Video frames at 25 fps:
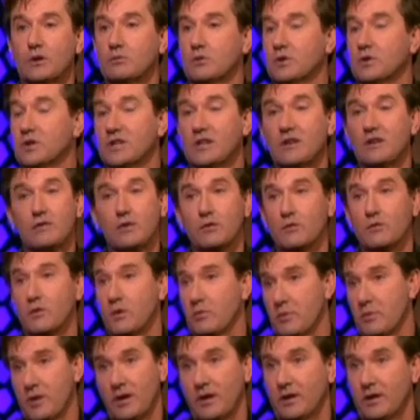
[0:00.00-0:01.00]
We'd never
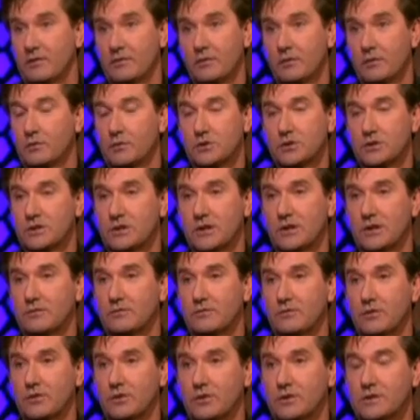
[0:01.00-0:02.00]
repay her for what she did
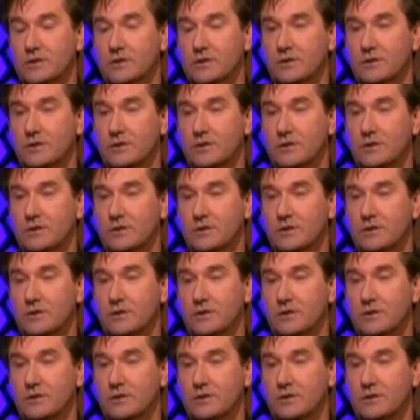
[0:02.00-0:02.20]
for us.